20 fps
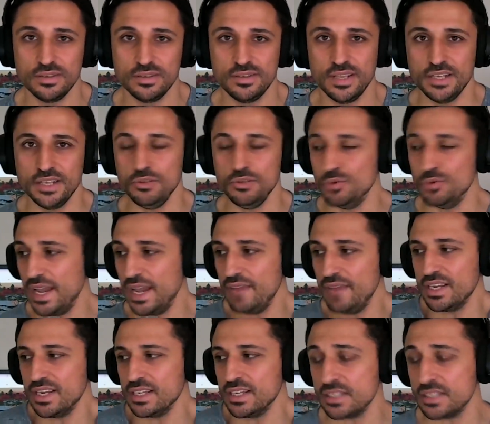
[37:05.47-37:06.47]
than you would
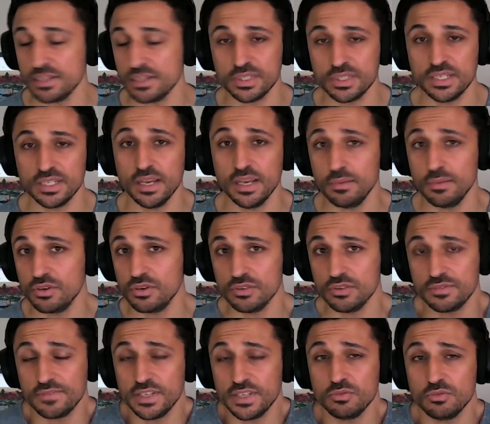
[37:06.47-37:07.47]
ever get slipped today
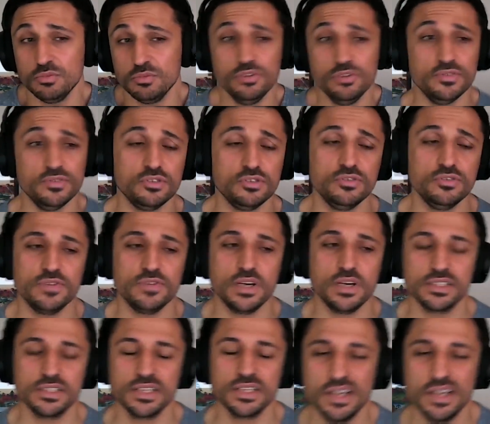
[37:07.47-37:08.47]
because things were moving too
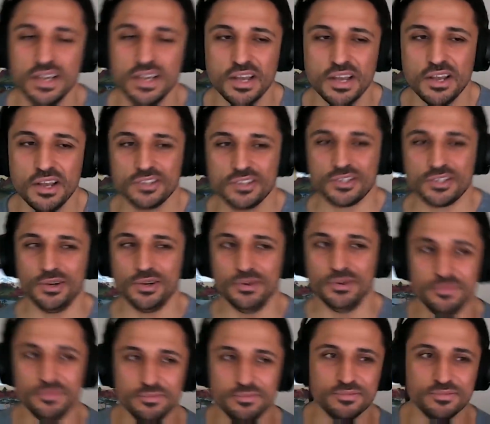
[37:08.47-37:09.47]
fast.
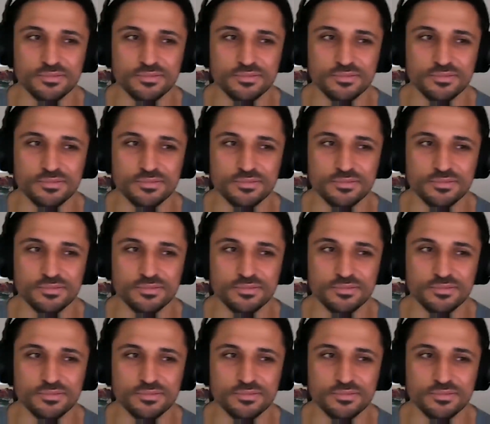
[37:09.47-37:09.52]
So,